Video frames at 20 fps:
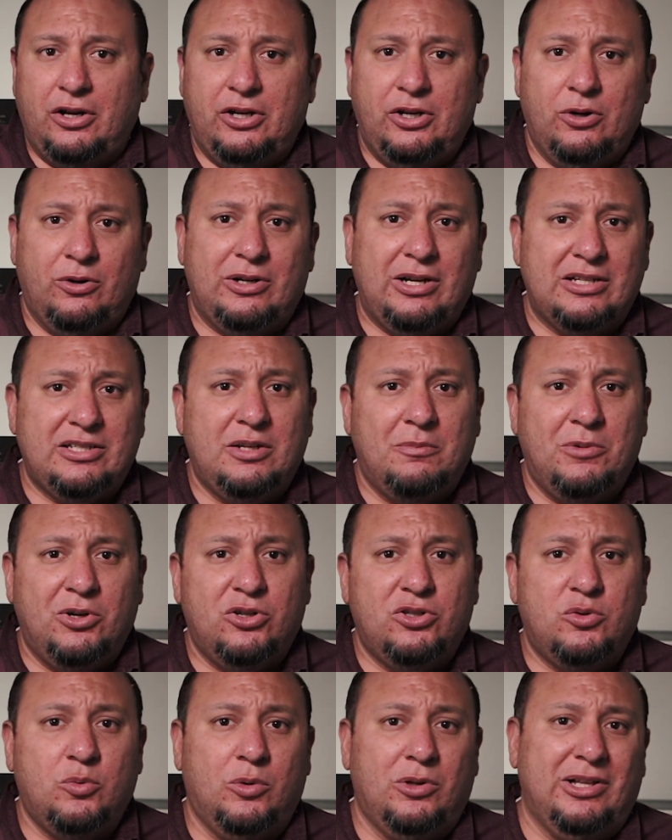your
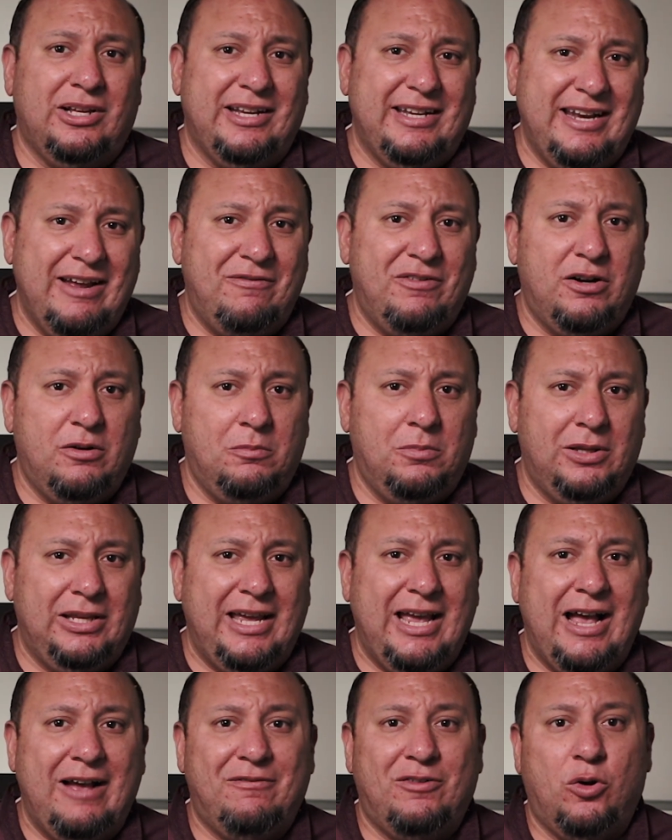customers will
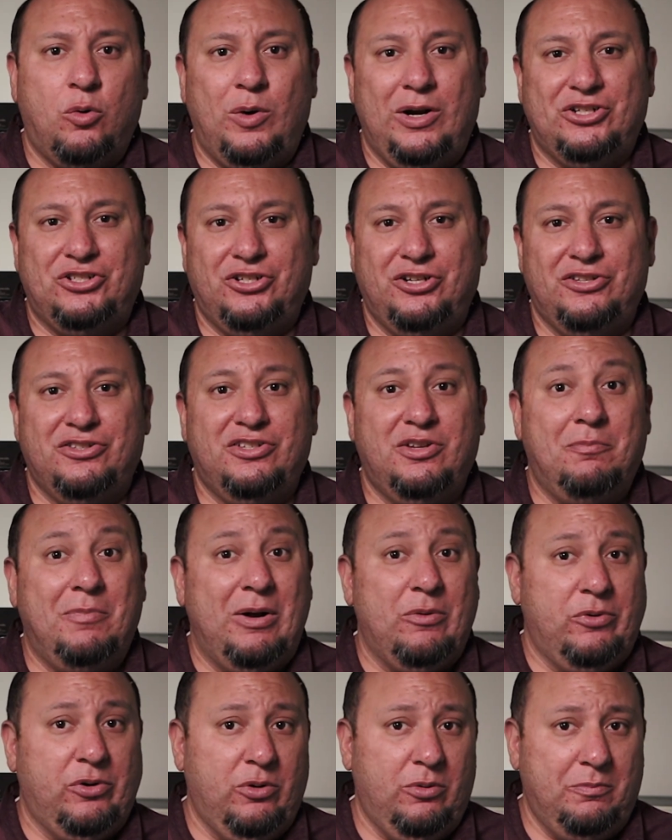inevitably have questions
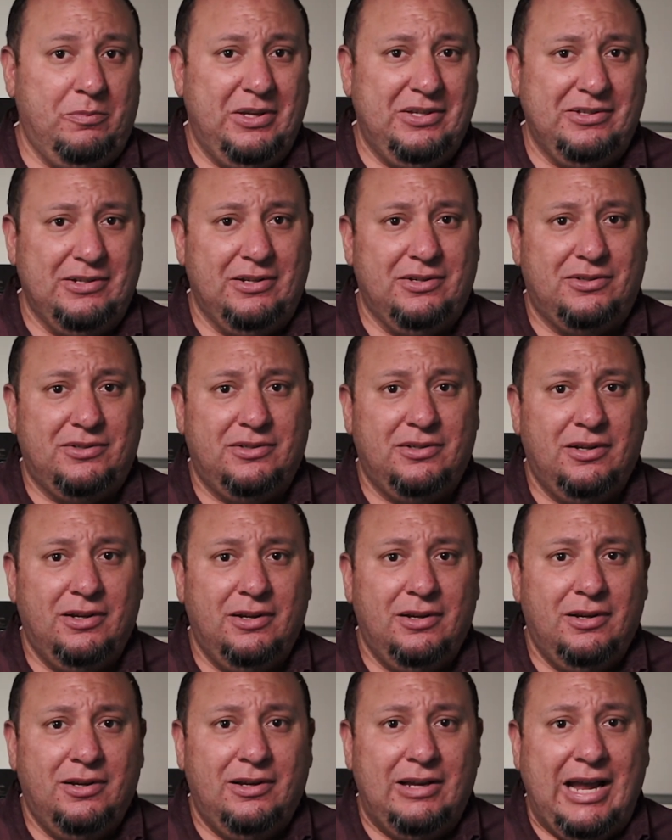about your business,
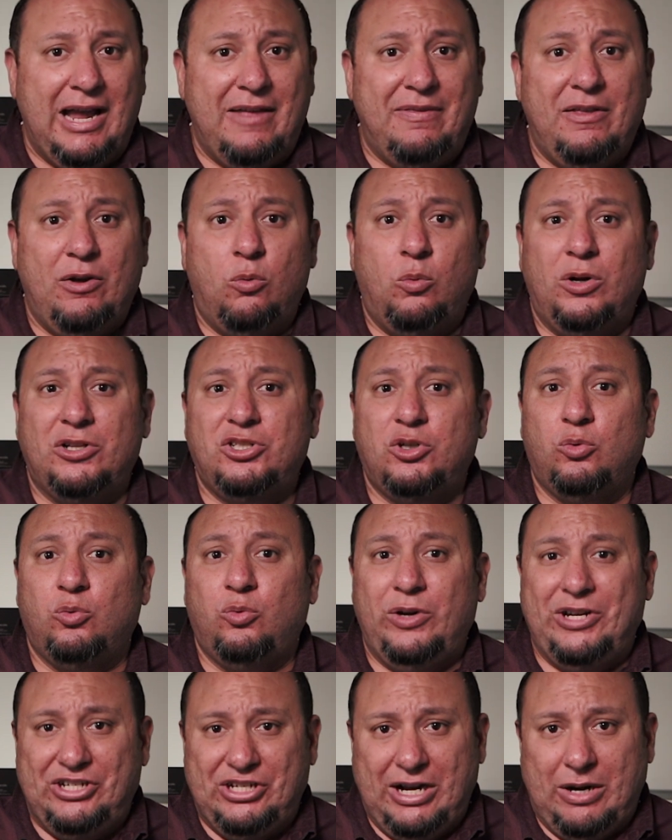and they'll want to
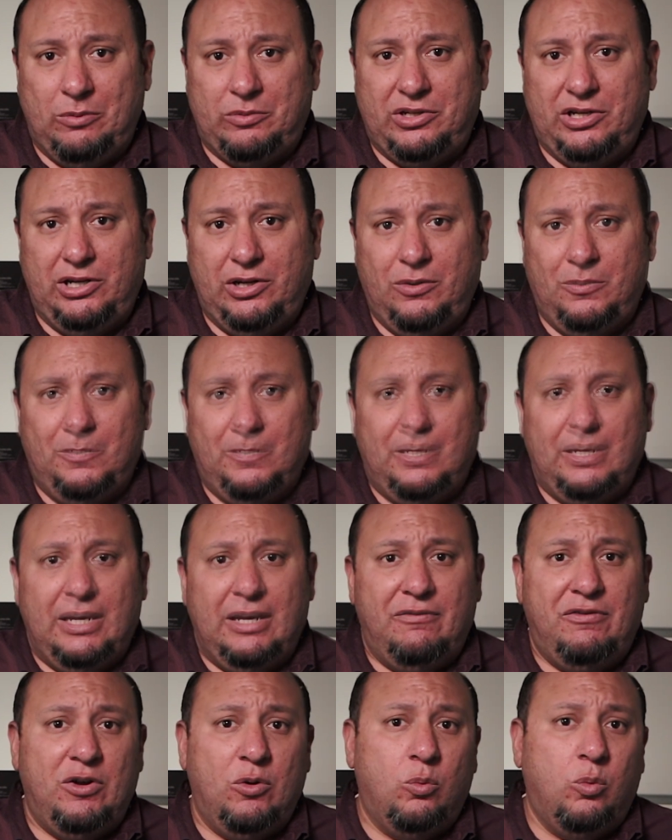reach out to you.
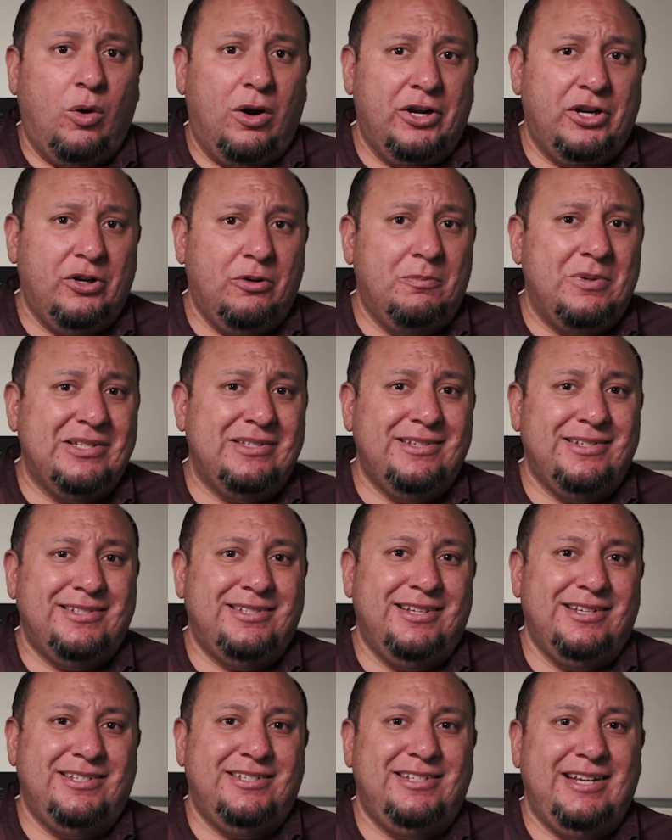If you want your business
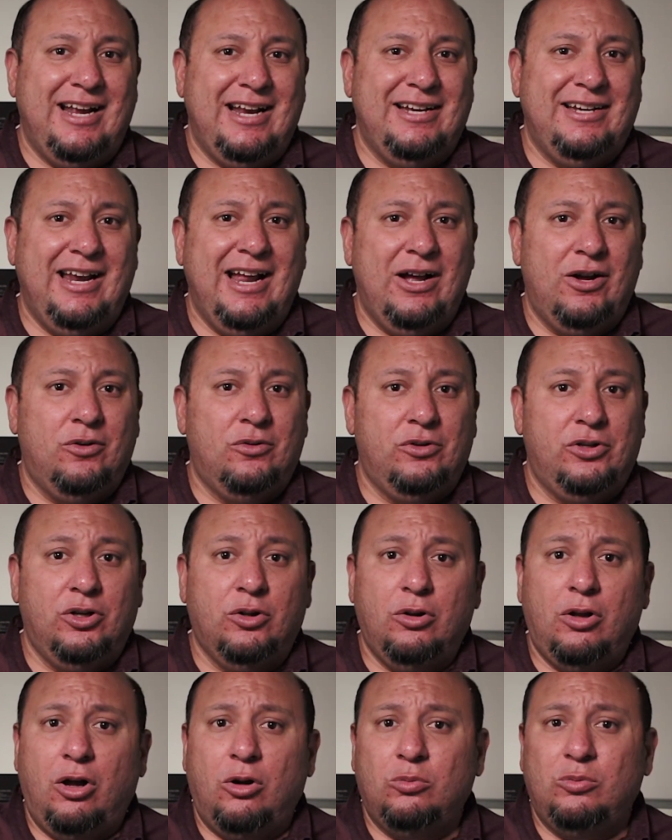to stand out,
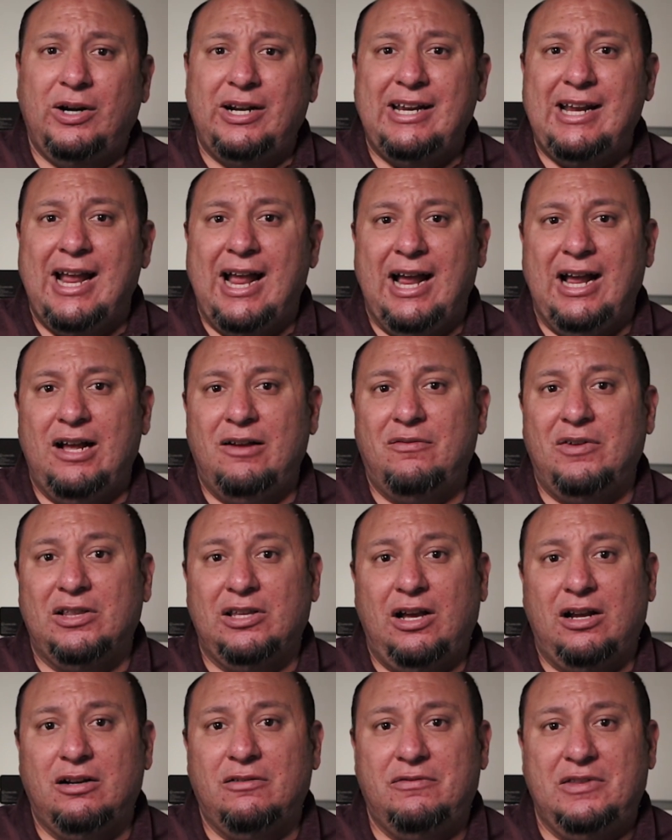you'll already have a
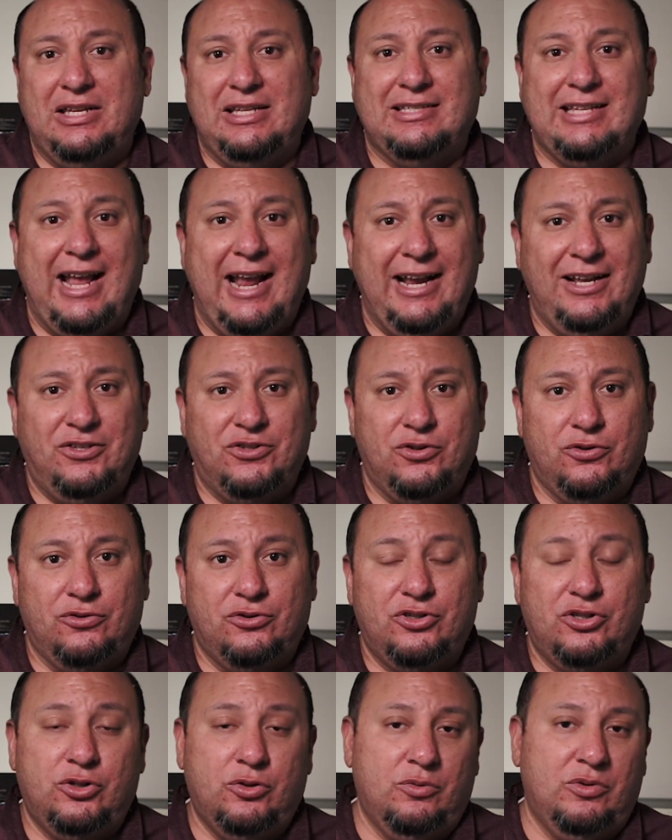lot of these
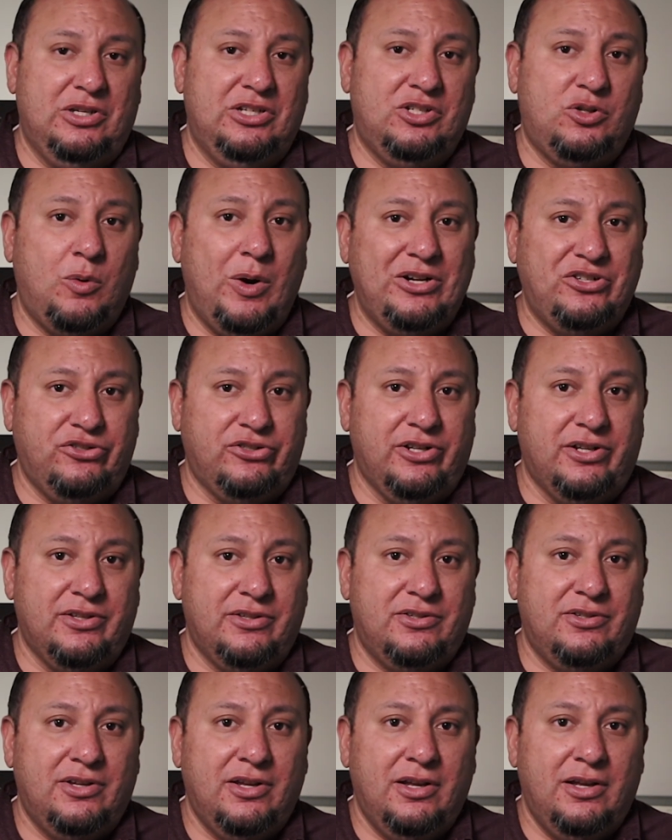answers to these
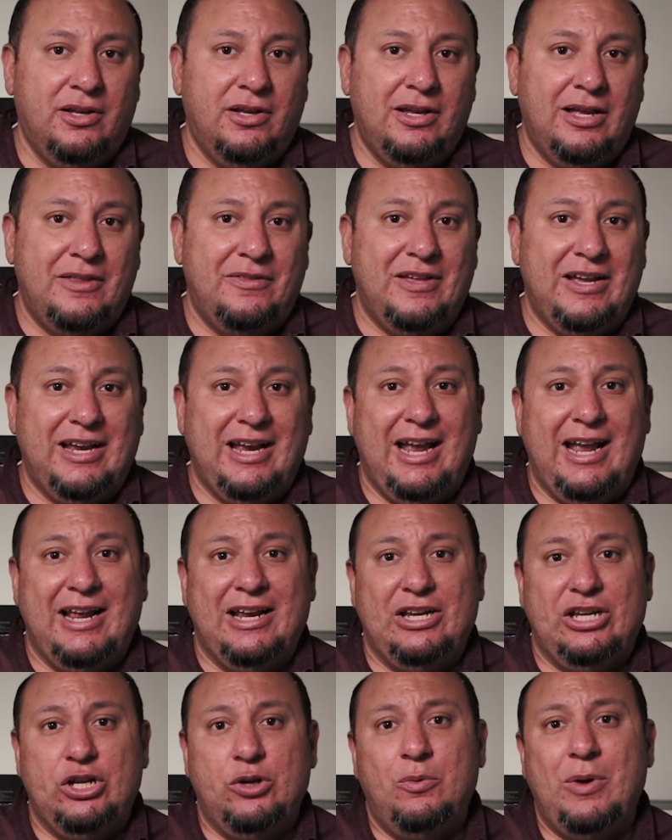questions that
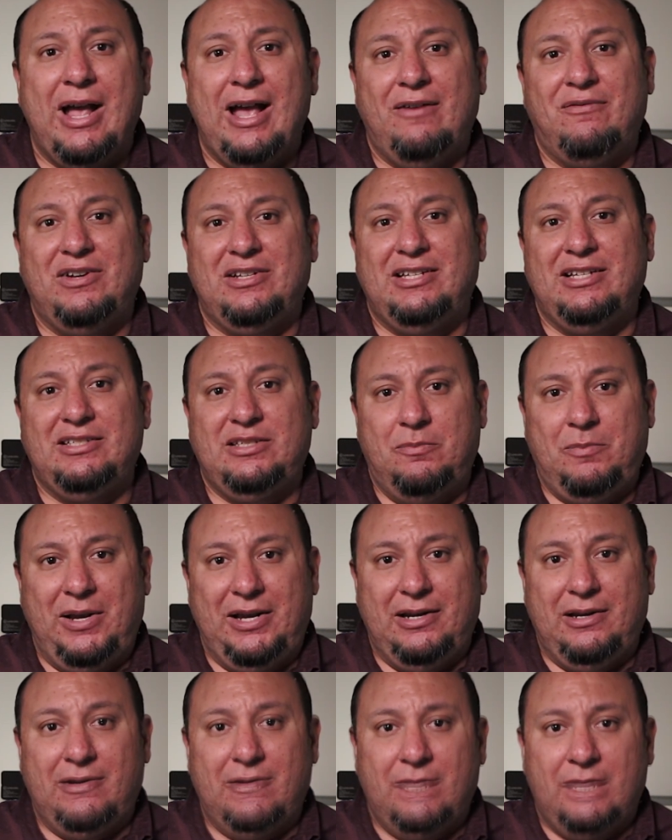you have
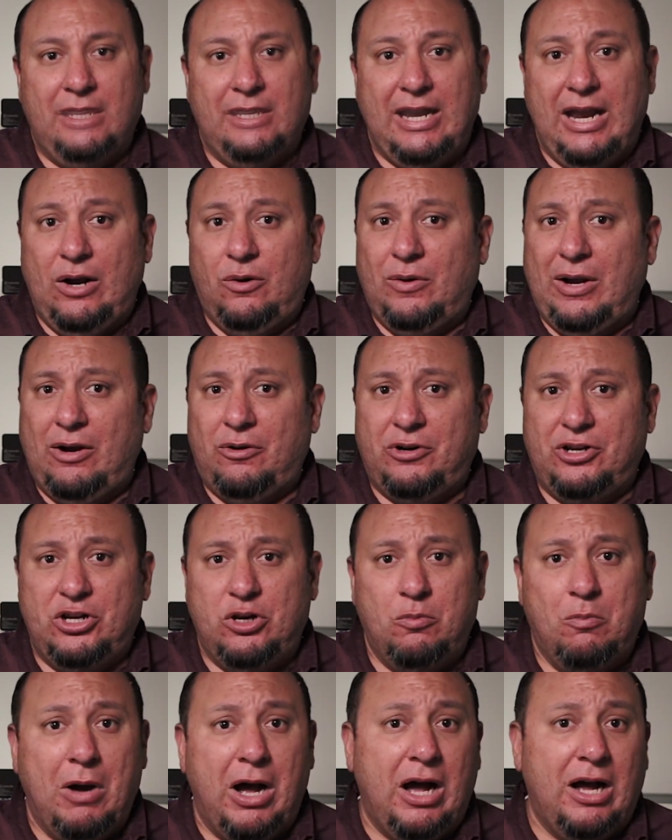anticipated. Now, how can
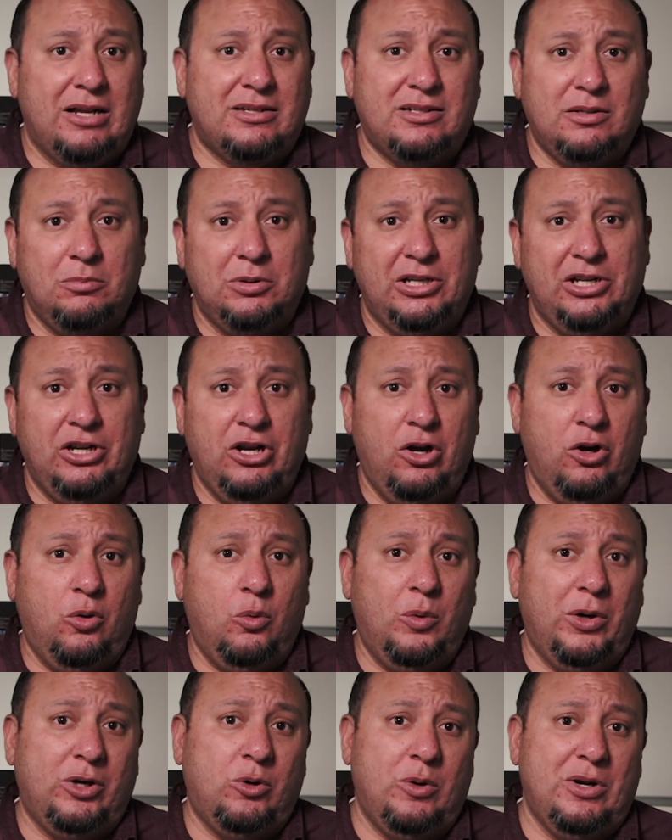you possibly know
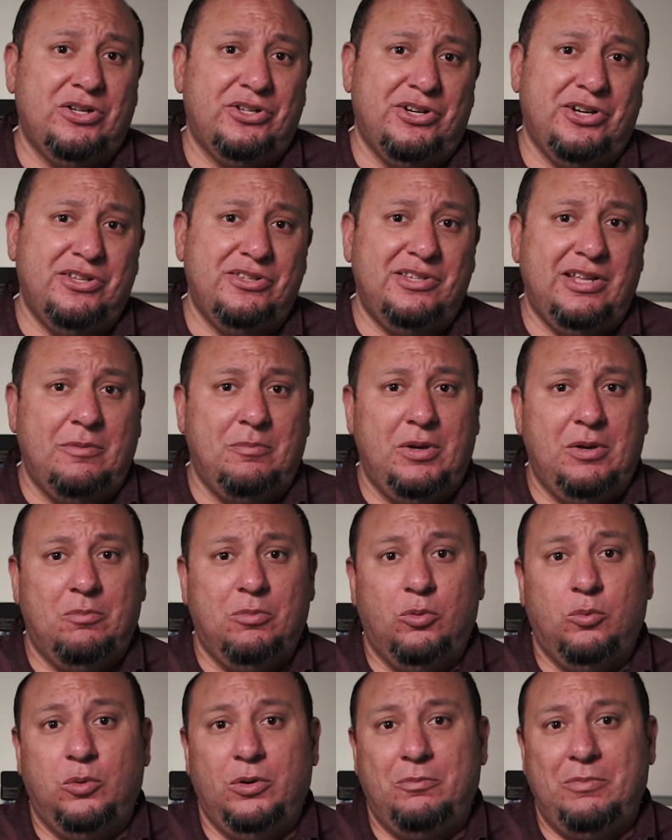what questions that
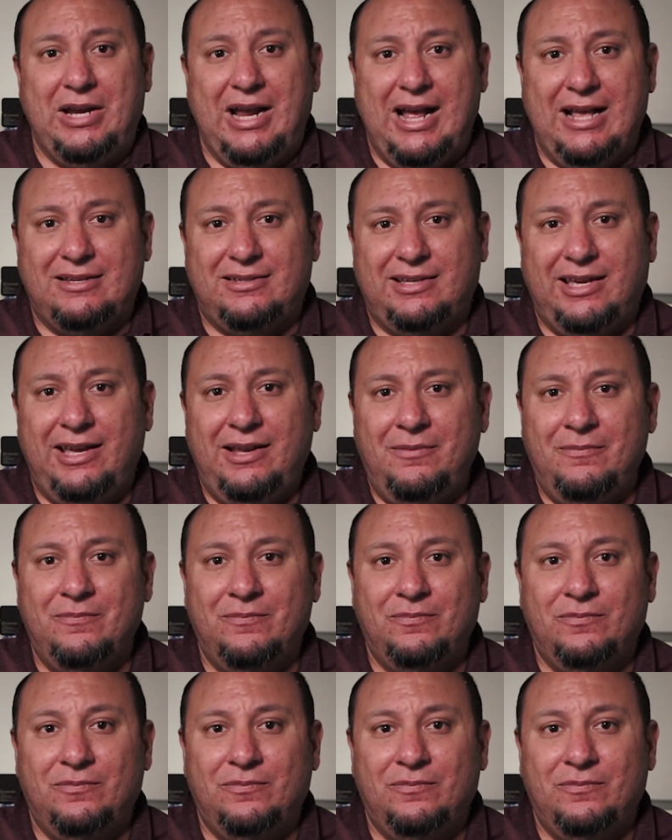people would be asking?